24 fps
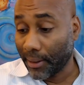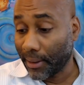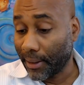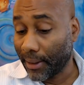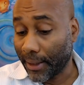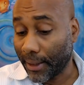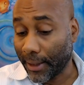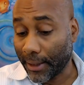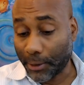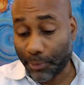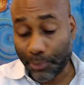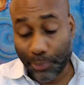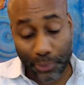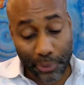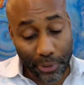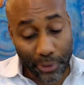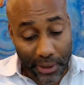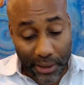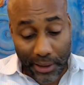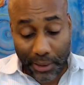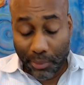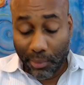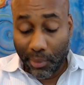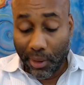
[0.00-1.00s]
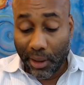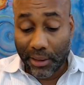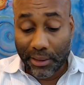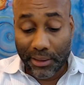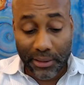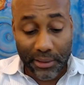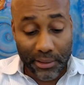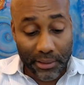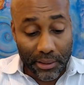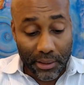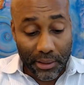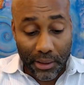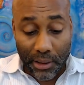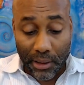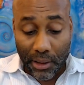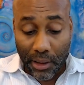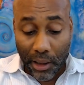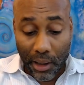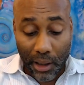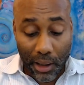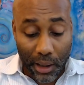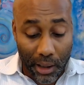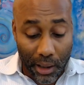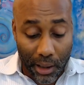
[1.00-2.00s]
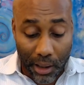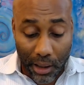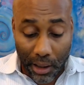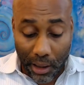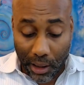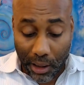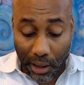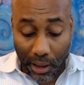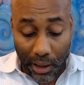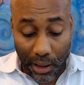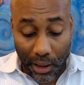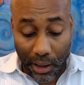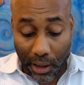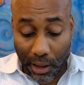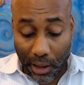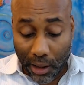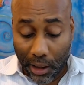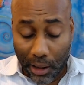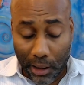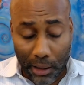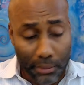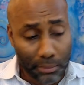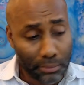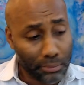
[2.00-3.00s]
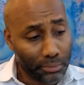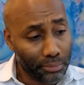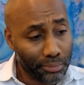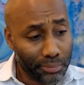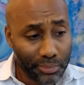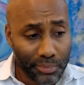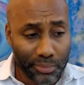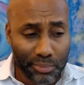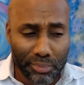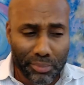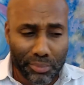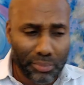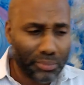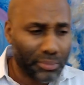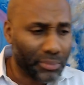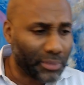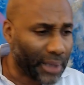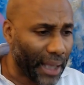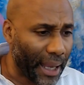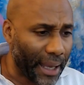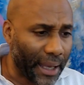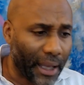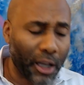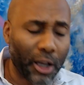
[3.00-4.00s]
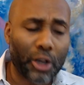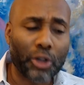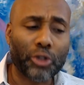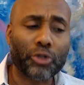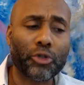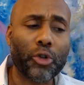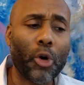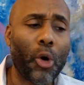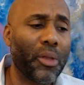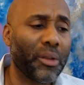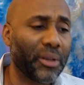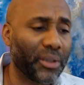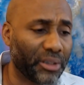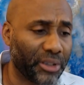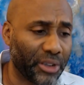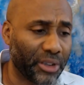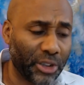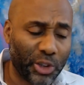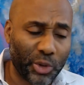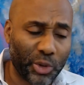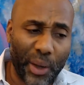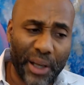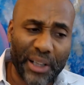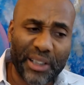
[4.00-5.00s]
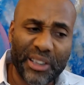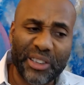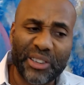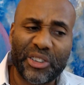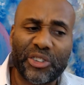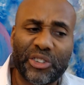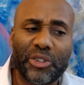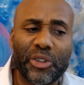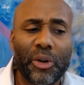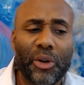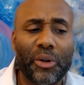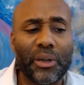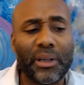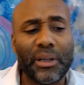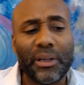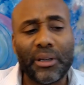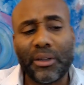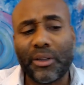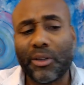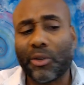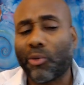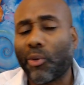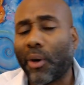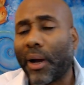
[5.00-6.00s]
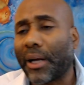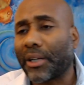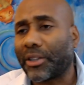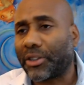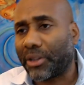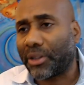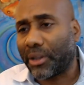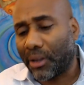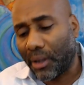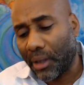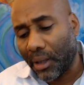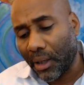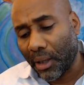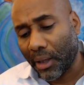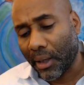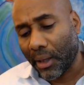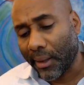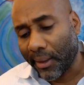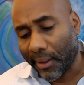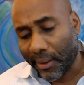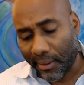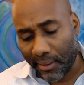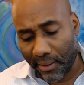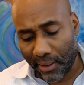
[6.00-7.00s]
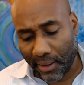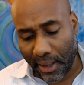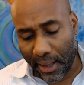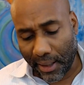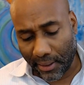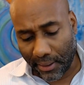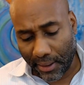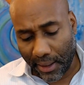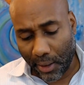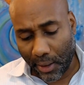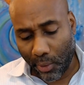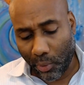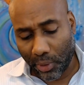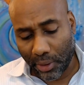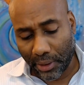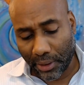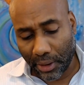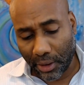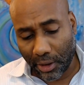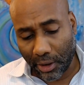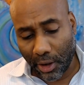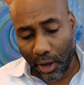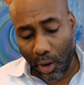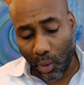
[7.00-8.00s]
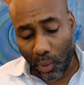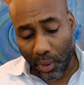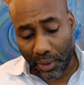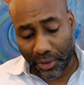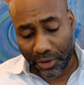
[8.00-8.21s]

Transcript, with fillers: is pretty much uh, uh, uh taking control of the situation, steering in a direction that they wanted to go in.